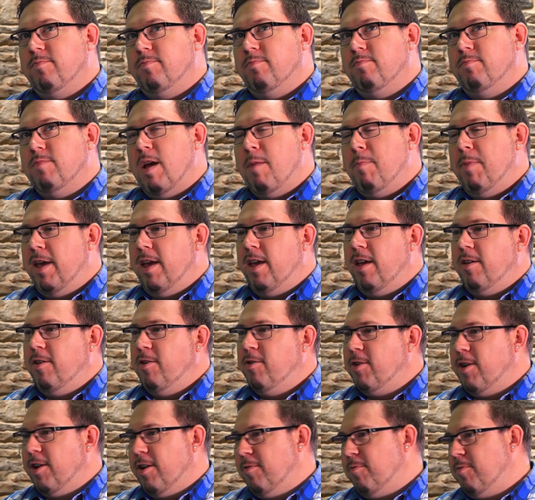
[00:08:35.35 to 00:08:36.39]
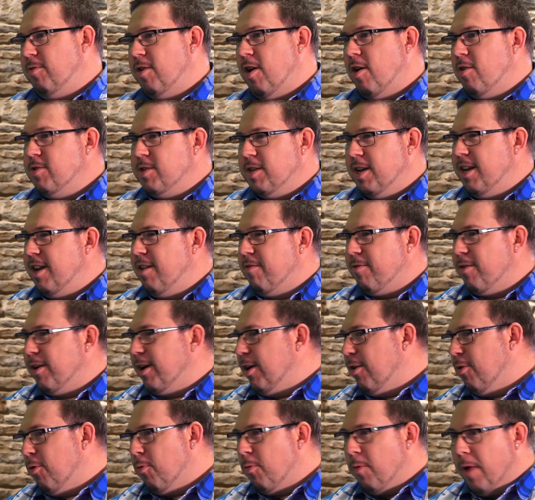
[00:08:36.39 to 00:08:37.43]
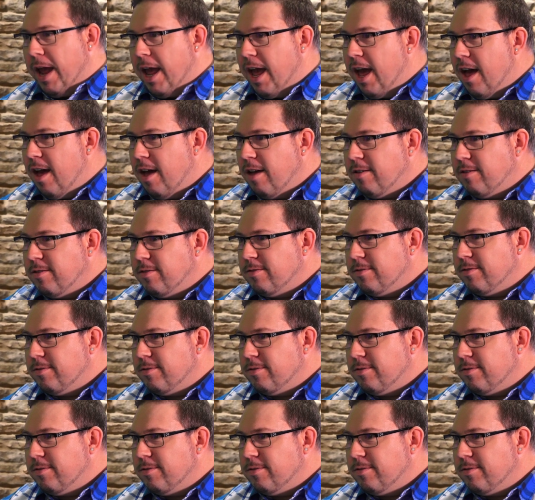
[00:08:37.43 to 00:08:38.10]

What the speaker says: maybe you could have chosen a different career?